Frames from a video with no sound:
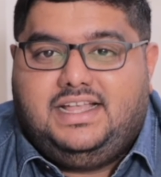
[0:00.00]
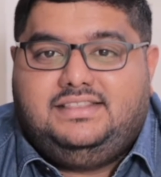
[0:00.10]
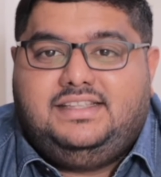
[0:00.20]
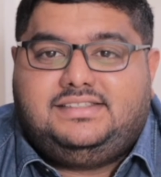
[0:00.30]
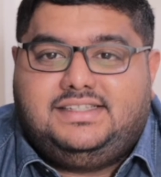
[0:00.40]

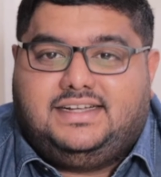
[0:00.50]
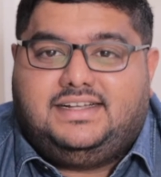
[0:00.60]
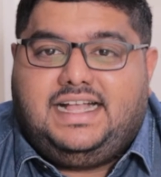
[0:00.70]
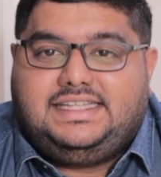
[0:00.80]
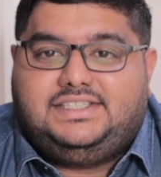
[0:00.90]
This
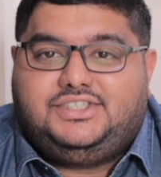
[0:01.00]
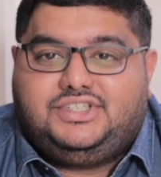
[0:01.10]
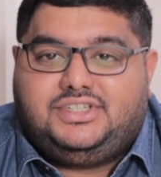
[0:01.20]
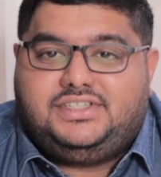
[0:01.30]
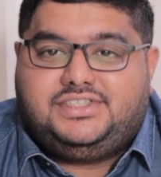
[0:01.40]
year, as a
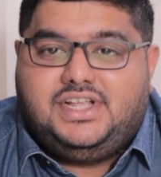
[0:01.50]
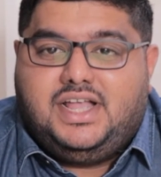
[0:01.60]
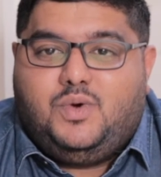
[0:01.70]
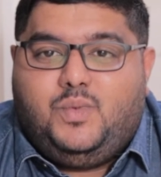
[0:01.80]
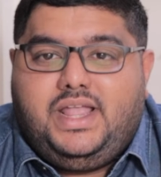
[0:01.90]
church,
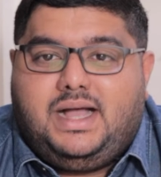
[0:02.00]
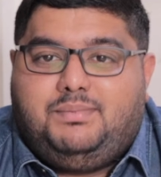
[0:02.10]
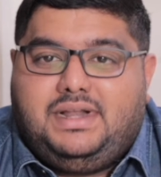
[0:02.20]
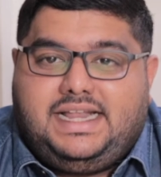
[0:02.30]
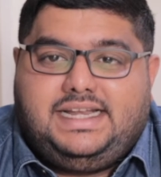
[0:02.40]
we
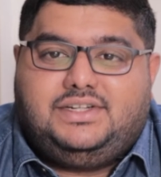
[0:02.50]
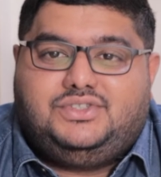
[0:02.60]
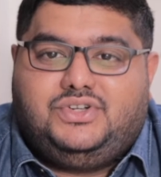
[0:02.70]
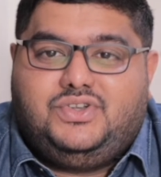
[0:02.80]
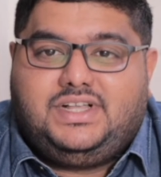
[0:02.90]
are planning
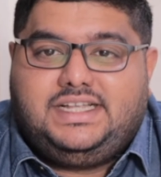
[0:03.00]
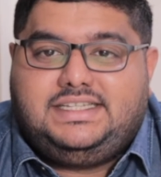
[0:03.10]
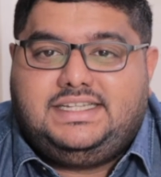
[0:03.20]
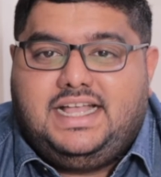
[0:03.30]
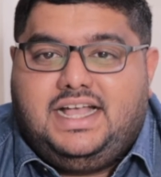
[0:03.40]
to look
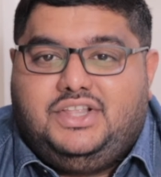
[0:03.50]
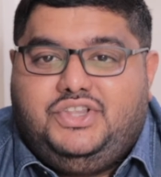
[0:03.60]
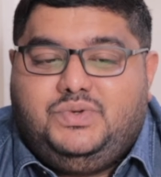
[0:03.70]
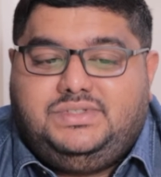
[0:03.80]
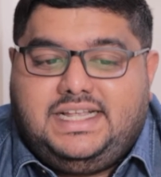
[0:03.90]
at
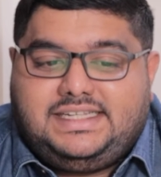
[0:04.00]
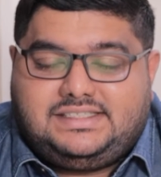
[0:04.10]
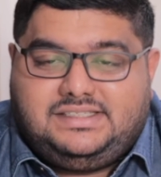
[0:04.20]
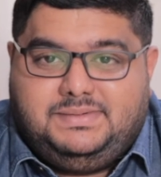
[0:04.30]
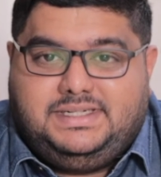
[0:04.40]
New
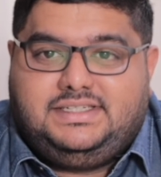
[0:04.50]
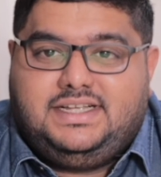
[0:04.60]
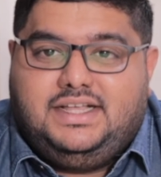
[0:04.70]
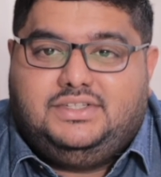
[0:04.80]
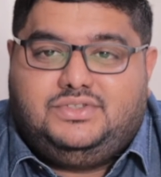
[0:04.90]
Testament
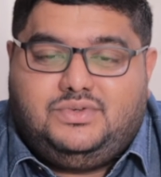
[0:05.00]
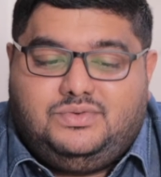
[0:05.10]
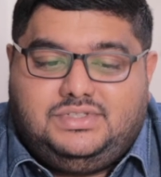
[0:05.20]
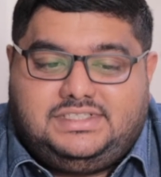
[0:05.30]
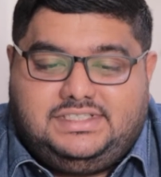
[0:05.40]

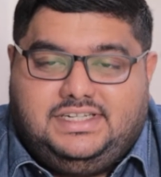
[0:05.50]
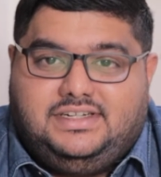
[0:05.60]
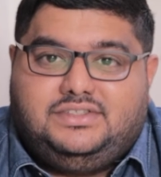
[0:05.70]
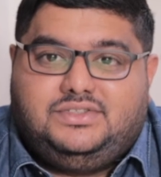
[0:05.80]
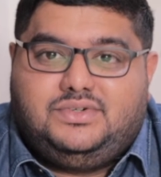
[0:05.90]
through this
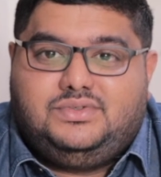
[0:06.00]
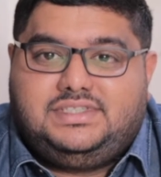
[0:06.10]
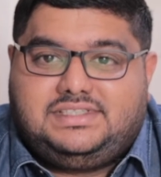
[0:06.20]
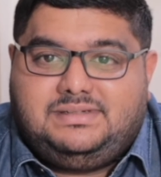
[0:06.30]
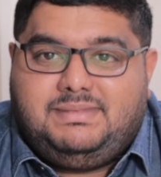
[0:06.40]
year through
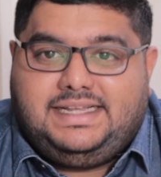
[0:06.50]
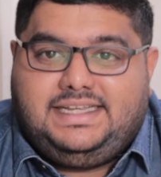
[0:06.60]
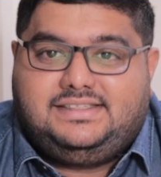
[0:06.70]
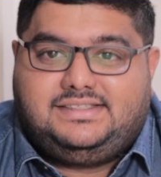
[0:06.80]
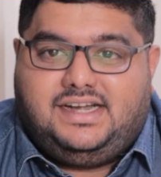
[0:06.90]

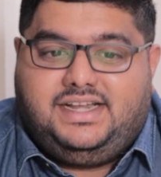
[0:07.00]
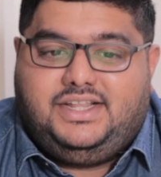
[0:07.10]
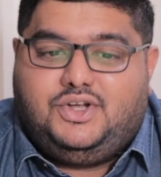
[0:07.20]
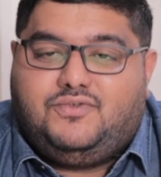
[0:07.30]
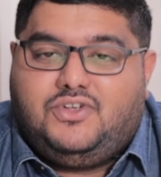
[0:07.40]
systematic
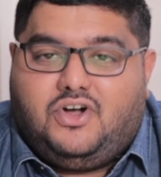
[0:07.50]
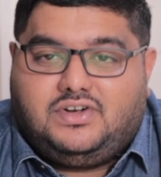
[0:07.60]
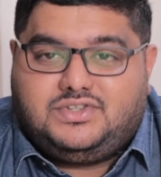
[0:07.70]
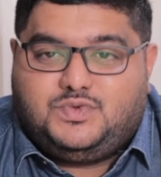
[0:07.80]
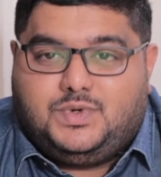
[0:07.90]
study of
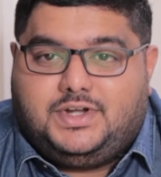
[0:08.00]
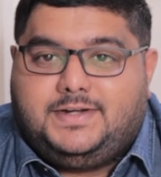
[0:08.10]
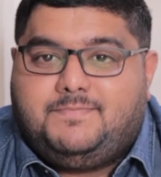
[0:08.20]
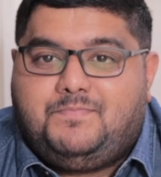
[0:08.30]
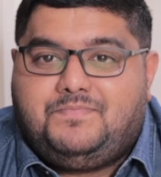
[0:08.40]
God's
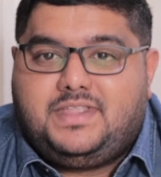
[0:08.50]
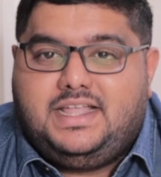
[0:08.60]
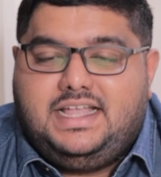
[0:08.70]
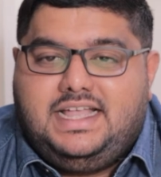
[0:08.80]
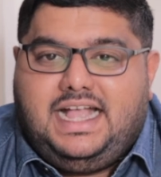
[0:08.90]
Word.
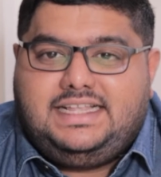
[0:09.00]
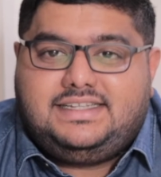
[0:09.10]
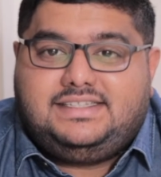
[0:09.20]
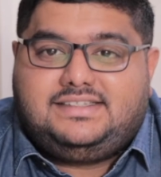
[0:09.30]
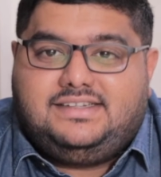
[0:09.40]
As
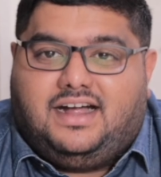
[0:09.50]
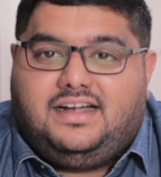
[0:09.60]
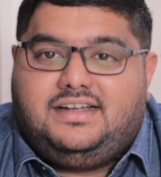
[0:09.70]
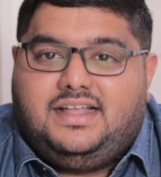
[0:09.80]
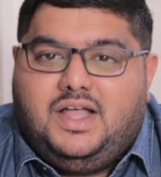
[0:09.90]
I
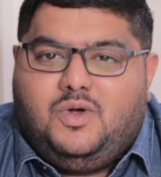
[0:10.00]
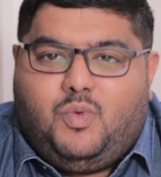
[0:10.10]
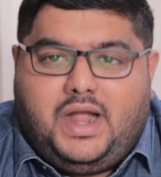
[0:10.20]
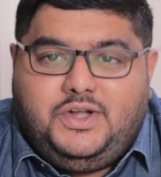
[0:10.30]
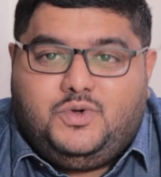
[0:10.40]
start,
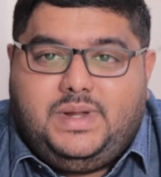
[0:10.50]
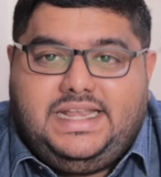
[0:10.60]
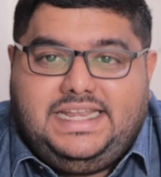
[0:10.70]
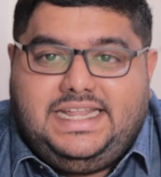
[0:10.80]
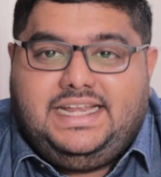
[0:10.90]
why do we
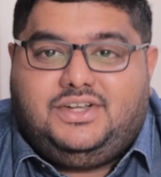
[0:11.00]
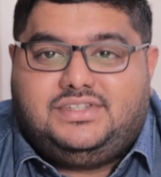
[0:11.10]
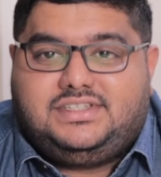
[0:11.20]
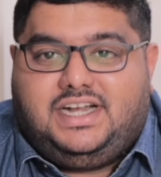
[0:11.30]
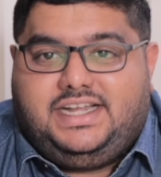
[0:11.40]
need to
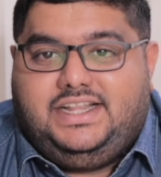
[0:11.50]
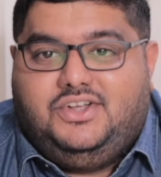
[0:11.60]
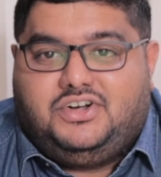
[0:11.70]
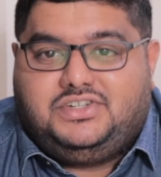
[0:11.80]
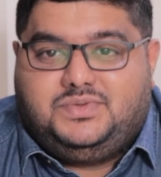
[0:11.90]
study
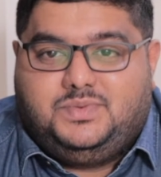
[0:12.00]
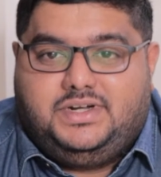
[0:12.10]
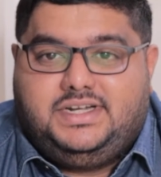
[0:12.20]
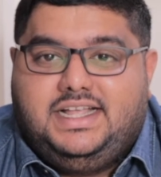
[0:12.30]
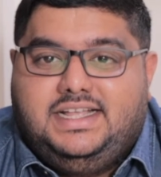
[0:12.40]
God's
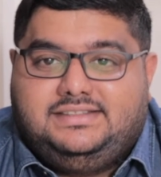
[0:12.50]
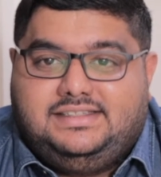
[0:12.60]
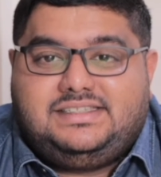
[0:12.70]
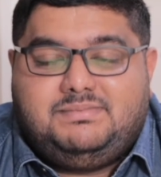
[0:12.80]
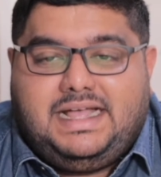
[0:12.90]
Word
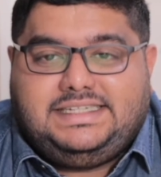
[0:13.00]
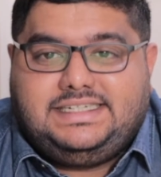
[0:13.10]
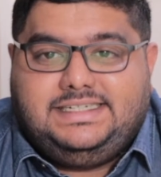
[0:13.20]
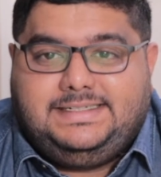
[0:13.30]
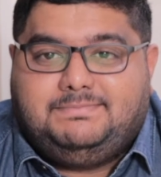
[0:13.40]

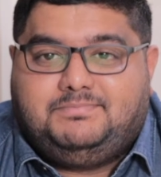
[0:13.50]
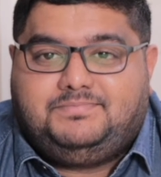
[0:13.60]
systematically?